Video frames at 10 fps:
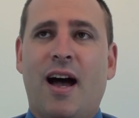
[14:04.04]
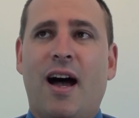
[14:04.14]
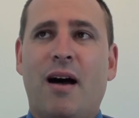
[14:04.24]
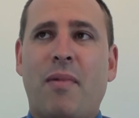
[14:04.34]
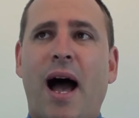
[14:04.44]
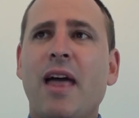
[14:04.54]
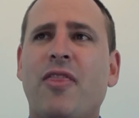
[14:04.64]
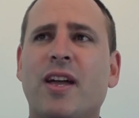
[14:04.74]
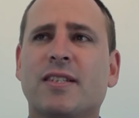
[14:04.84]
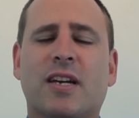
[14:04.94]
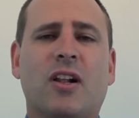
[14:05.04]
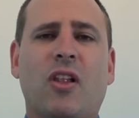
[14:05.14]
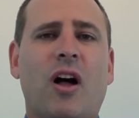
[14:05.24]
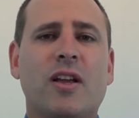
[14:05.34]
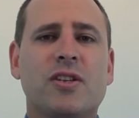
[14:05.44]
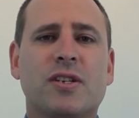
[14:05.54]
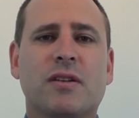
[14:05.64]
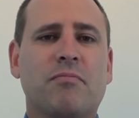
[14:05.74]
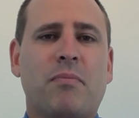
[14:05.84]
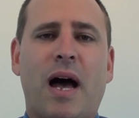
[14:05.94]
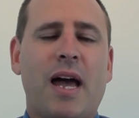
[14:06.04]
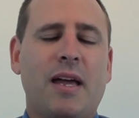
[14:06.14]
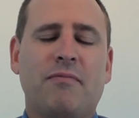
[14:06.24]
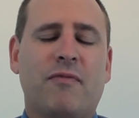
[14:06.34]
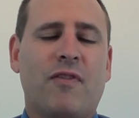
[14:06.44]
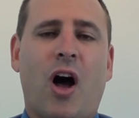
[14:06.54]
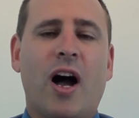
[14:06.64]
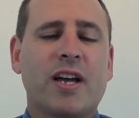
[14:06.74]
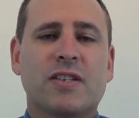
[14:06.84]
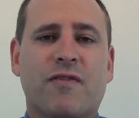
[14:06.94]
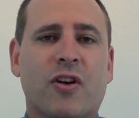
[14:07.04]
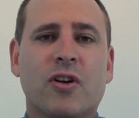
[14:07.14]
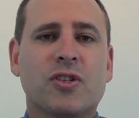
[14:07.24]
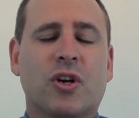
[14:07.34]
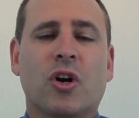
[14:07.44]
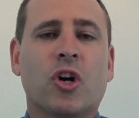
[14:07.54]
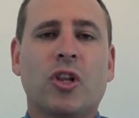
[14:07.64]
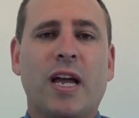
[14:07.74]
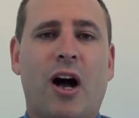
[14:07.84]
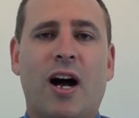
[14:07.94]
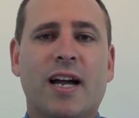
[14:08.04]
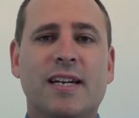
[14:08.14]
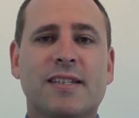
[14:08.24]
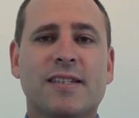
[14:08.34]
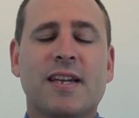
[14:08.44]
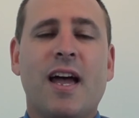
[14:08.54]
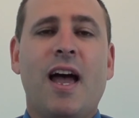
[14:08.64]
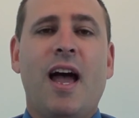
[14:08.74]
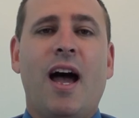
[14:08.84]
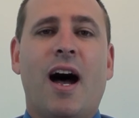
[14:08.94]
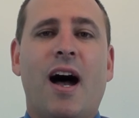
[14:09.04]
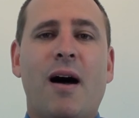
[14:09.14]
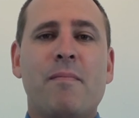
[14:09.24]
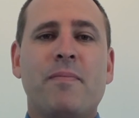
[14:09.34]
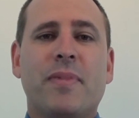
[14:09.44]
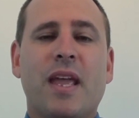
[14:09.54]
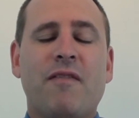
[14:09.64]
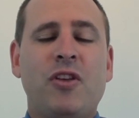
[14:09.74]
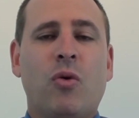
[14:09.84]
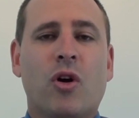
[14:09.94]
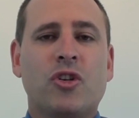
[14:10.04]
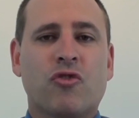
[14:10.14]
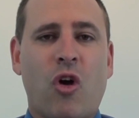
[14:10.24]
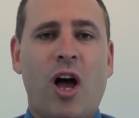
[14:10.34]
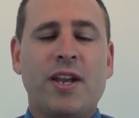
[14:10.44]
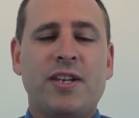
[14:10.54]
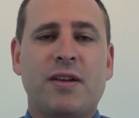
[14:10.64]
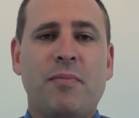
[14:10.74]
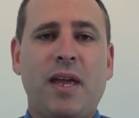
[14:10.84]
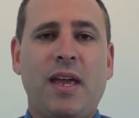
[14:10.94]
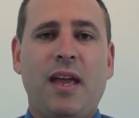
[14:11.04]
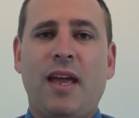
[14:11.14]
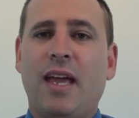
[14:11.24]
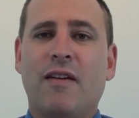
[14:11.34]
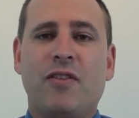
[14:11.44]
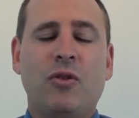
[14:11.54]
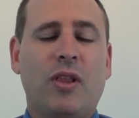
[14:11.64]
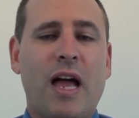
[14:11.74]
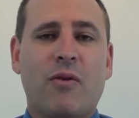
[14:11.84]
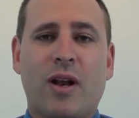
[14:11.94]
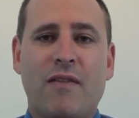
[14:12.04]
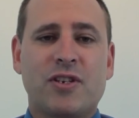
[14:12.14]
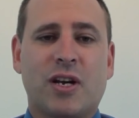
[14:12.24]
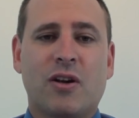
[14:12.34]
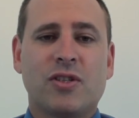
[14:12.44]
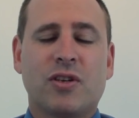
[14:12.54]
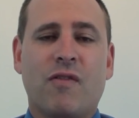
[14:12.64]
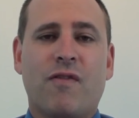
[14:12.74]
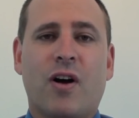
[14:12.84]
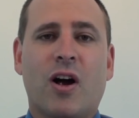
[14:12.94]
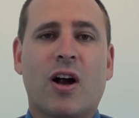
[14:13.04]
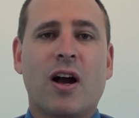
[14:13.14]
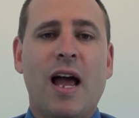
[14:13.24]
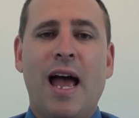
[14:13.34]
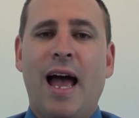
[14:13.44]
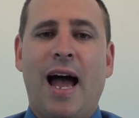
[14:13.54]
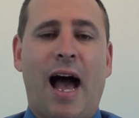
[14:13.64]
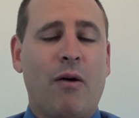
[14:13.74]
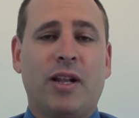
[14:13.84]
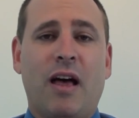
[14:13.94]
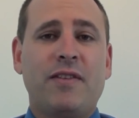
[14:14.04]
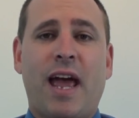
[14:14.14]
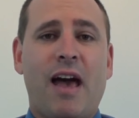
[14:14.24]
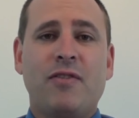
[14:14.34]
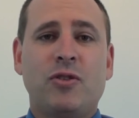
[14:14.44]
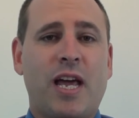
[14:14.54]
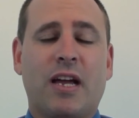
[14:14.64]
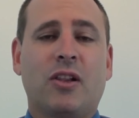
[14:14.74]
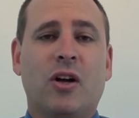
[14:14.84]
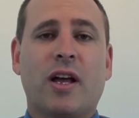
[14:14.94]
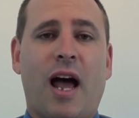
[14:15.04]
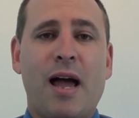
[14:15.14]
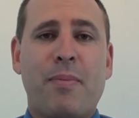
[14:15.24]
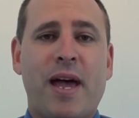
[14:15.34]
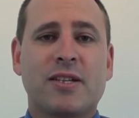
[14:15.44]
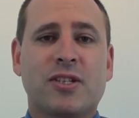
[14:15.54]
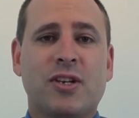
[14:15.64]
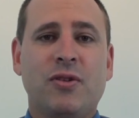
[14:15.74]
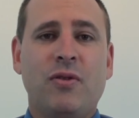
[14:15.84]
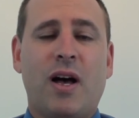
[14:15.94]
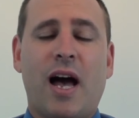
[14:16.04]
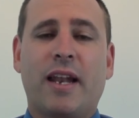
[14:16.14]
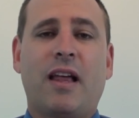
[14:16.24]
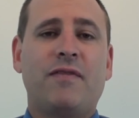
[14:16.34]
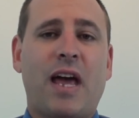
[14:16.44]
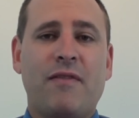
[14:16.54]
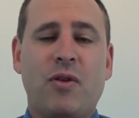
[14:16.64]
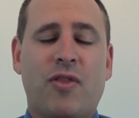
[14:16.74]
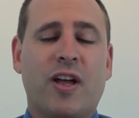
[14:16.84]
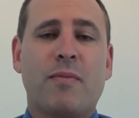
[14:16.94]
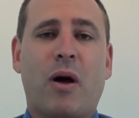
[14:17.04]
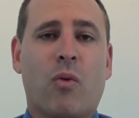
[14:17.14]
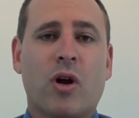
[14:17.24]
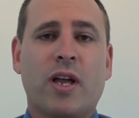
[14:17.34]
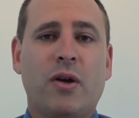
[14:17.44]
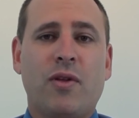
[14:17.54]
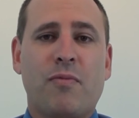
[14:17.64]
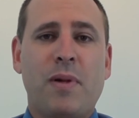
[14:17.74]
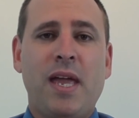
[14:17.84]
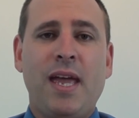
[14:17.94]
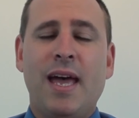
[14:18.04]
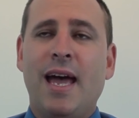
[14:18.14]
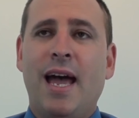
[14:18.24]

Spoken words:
I think it's going to launch by August 1st or early August. If you are drawn to me, if you like what I've shared so far, I would love to have you take a look at iPass 2. I'd love to have you think about working with me.